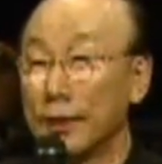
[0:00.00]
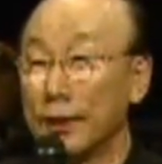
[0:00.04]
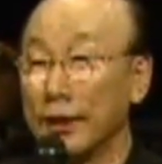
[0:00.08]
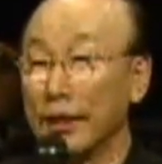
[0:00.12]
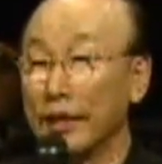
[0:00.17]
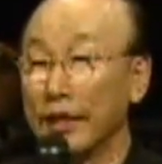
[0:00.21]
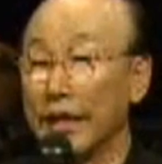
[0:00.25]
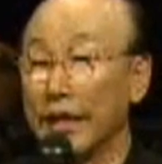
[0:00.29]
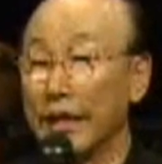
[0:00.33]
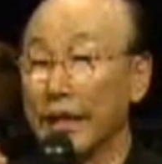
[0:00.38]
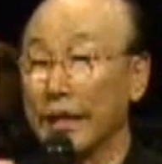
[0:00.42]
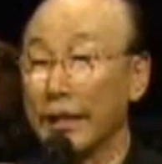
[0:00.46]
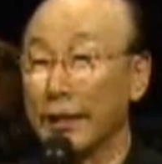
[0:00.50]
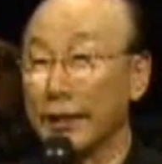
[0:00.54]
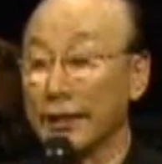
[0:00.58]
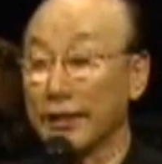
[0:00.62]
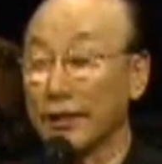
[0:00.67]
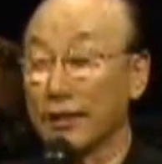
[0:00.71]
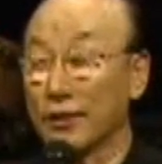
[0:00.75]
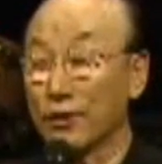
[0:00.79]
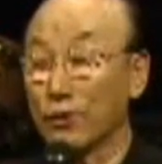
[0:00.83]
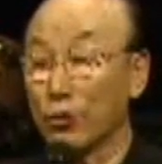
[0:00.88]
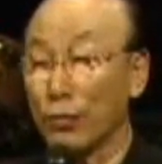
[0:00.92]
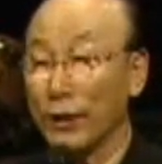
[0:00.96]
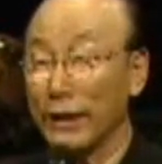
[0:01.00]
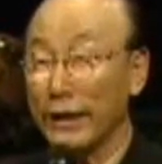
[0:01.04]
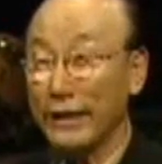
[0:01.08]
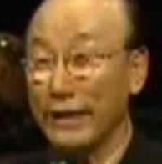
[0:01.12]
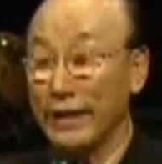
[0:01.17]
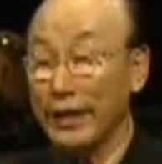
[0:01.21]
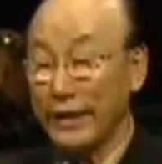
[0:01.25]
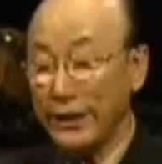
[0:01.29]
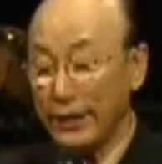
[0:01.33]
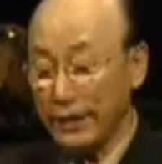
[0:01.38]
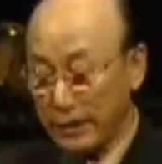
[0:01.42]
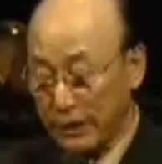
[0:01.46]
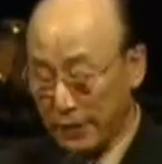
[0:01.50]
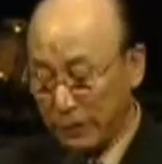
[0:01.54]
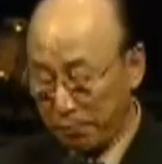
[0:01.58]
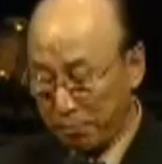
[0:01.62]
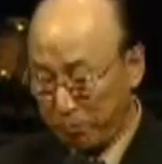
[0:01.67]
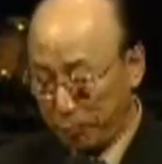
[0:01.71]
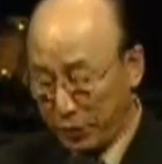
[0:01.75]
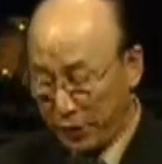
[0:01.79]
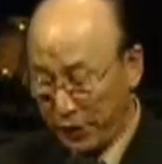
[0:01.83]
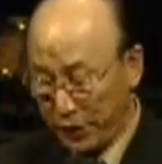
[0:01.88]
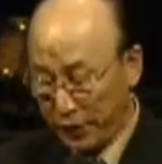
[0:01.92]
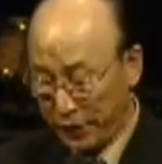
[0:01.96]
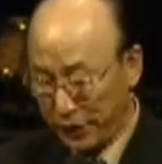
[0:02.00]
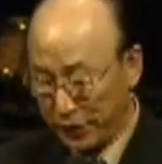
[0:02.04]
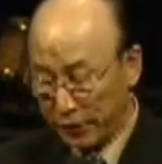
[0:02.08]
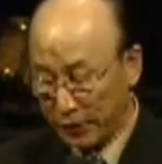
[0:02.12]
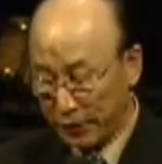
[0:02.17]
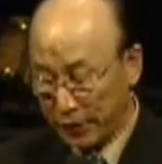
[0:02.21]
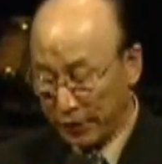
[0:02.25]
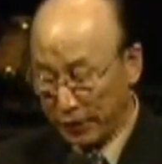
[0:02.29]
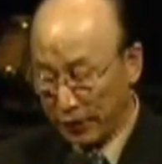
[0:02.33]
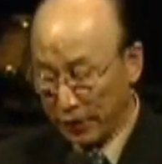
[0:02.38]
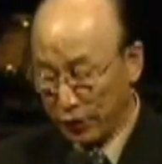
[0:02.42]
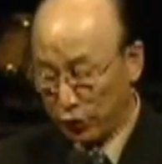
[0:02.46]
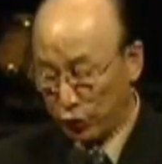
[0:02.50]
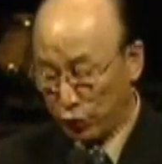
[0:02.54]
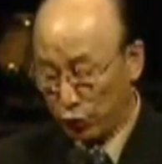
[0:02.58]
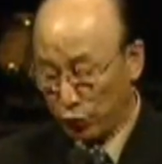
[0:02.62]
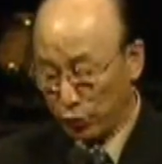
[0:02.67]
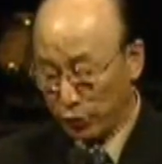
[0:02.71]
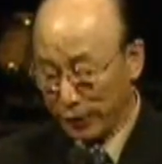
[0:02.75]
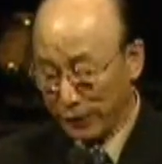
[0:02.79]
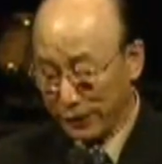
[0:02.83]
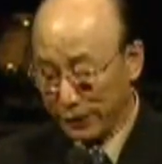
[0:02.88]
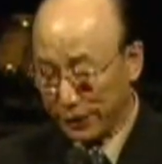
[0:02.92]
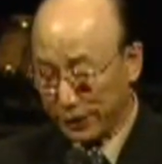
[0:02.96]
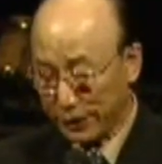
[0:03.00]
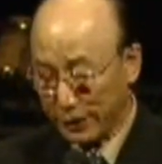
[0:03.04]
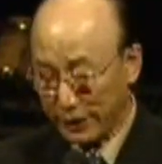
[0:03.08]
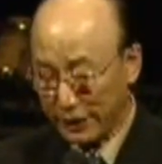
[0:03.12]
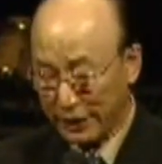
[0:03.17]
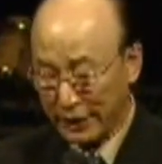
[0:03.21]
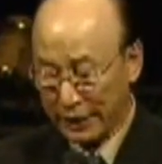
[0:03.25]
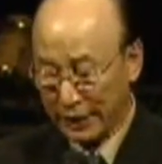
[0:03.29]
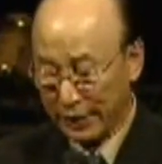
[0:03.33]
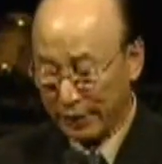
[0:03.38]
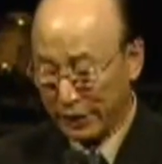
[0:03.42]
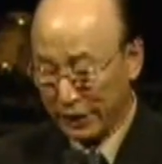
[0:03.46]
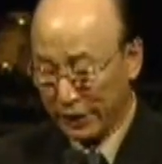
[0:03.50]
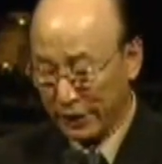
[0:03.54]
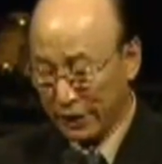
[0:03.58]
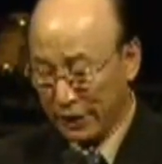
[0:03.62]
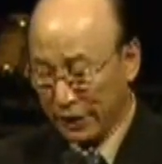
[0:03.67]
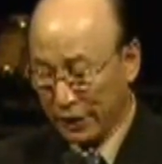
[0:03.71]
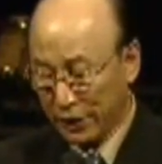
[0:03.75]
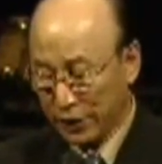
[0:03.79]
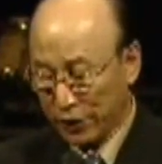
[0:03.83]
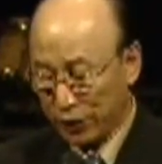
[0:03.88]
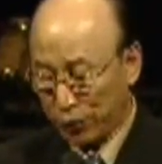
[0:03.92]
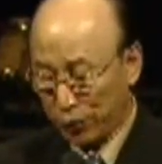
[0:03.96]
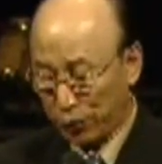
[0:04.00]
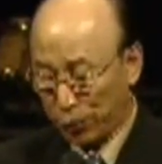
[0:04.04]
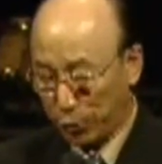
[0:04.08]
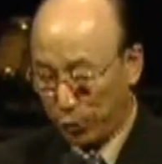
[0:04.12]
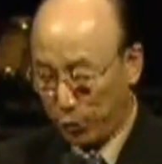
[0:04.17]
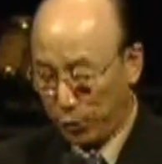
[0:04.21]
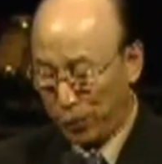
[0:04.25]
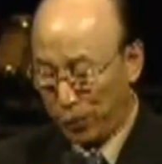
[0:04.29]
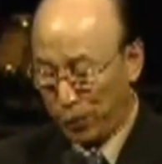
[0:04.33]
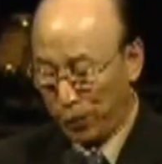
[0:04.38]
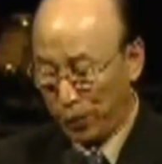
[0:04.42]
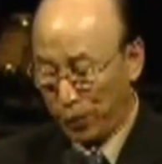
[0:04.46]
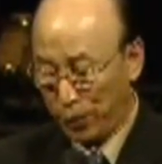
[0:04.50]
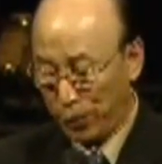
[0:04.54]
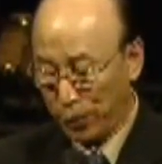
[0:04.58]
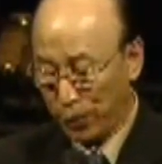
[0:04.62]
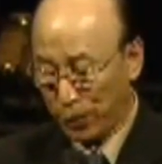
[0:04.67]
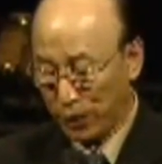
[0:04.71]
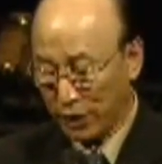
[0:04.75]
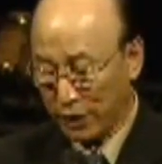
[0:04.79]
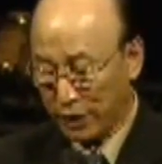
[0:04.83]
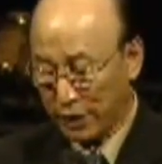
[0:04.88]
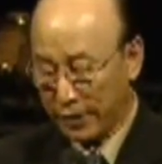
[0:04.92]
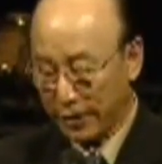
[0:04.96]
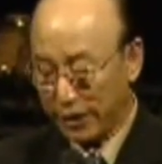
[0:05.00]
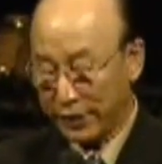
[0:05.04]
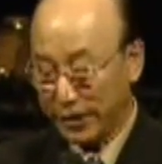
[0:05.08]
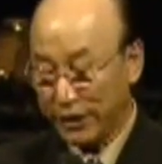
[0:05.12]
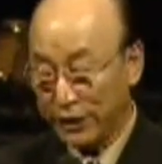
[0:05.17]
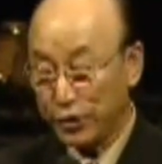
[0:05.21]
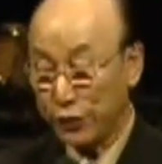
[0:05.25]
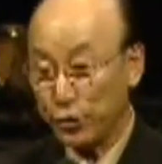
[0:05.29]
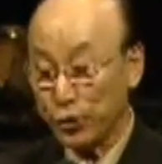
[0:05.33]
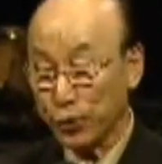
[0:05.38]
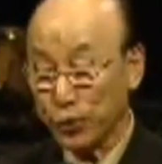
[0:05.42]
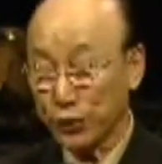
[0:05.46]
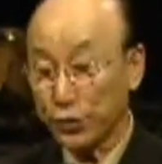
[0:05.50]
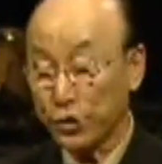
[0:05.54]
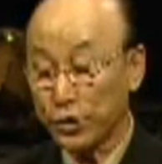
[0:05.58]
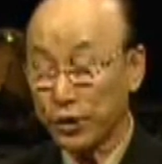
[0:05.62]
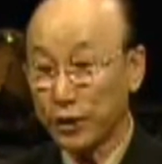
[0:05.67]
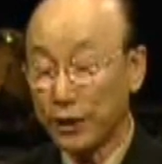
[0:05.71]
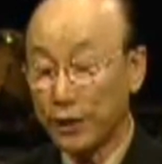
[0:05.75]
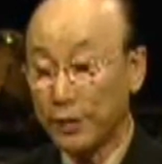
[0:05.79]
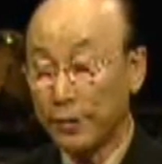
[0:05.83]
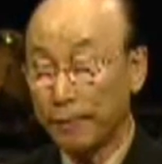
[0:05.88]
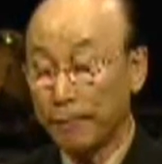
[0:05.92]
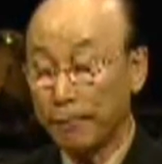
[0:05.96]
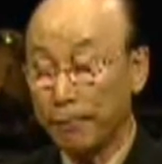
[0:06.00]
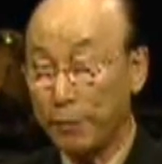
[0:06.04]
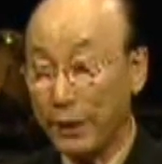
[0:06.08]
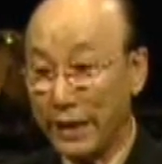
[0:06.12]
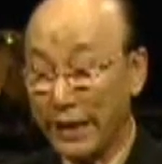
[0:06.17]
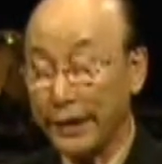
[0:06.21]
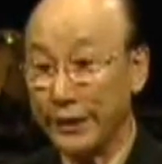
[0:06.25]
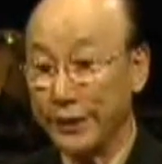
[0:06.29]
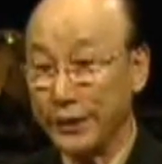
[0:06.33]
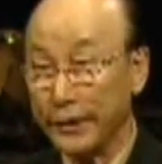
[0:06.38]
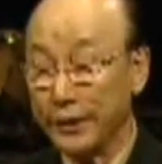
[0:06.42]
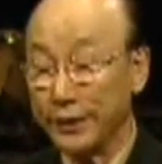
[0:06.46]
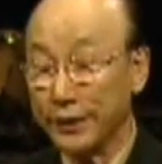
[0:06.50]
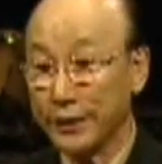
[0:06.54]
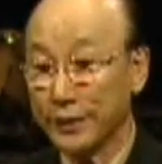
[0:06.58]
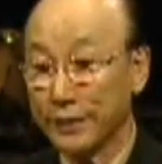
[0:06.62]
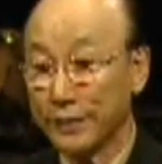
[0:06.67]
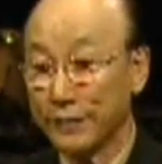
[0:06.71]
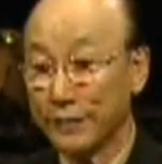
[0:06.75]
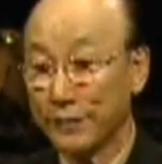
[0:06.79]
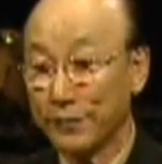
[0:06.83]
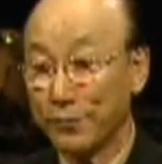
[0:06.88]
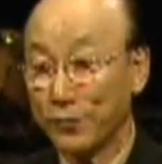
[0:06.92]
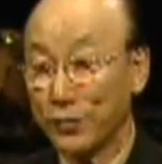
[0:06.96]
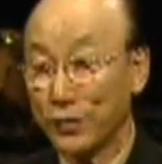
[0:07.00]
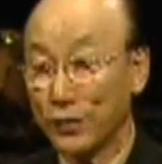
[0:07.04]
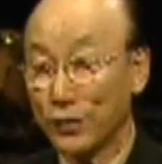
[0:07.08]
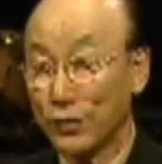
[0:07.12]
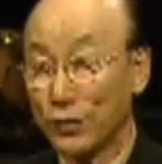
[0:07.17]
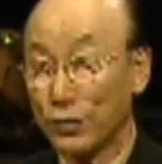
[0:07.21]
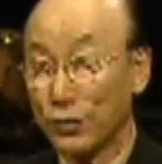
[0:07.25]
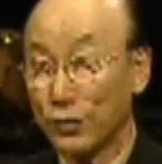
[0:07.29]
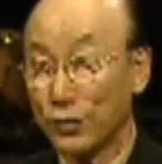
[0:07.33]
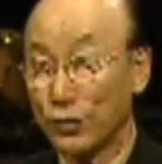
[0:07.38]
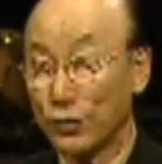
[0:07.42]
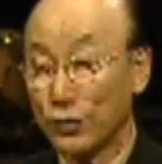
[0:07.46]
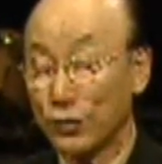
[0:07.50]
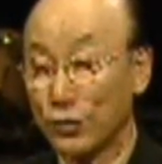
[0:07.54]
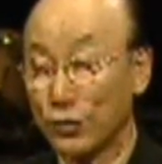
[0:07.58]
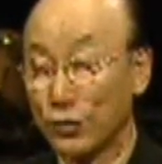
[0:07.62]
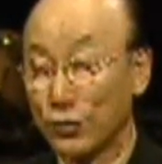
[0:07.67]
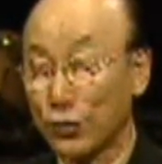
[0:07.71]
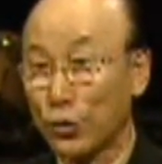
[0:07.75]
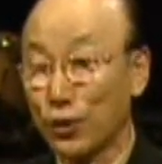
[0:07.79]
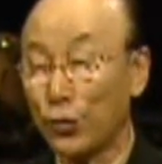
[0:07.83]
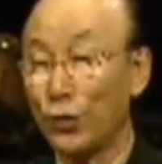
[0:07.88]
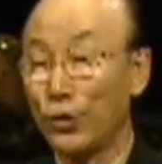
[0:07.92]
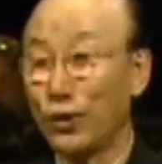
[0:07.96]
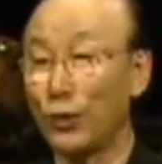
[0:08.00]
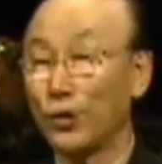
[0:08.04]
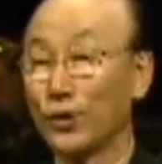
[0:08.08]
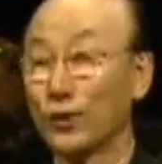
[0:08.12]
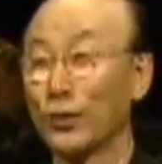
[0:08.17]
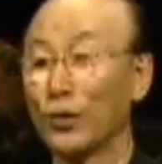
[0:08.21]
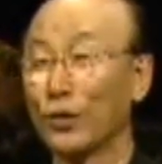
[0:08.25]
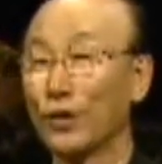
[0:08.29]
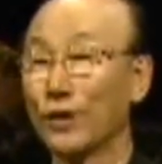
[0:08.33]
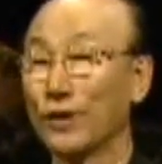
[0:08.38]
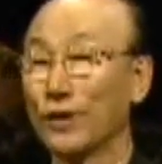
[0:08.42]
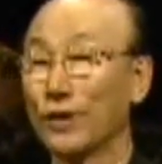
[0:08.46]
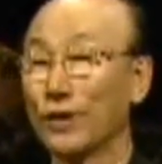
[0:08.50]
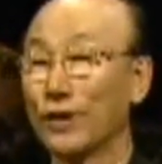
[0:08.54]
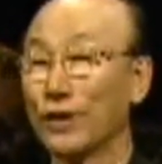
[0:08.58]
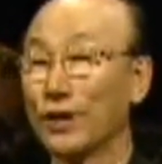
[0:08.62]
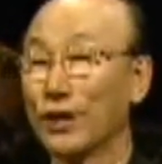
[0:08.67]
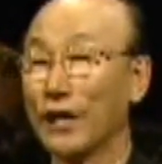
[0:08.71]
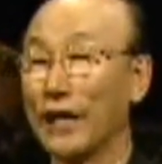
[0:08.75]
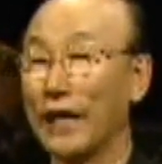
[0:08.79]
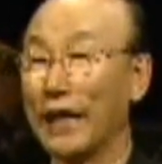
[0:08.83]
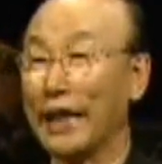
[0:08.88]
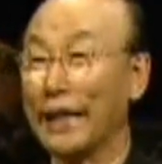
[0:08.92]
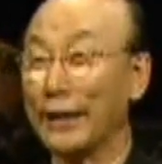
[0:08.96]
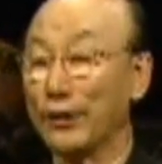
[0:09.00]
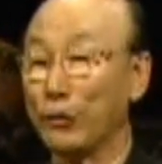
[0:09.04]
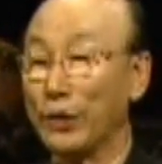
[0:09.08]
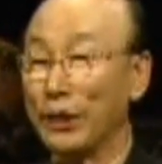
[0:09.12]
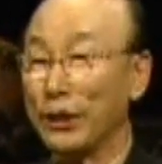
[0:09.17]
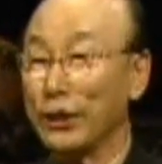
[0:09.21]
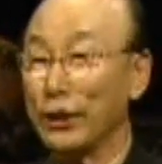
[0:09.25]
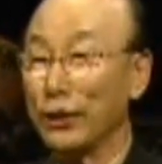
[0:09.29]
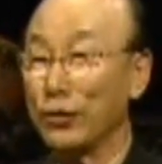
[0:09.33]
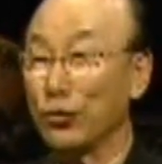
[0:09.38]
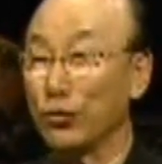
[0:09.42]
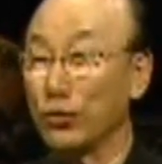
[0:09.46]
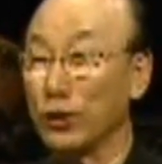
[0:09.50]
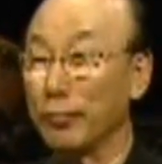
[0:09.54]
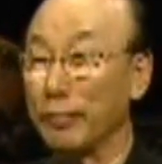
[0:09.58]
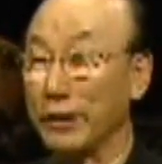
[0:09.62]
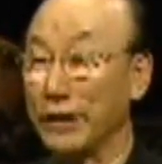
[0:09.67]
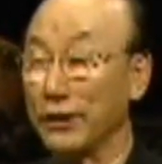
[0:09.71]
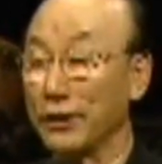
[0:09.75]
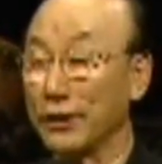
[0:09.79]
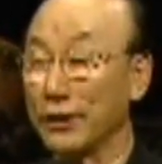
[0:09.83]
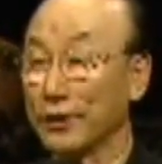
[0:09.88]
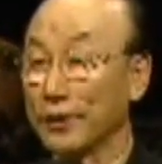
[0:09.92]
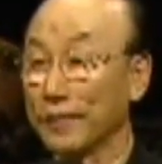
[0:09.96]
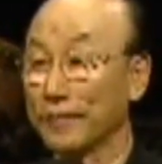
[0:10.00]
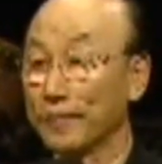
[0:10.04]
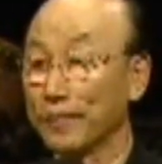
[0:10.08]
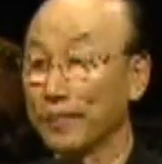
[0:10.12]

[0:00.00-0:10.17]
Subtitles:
And I had great peace and assurance, and I had strong, courageous mind. So I went into the battle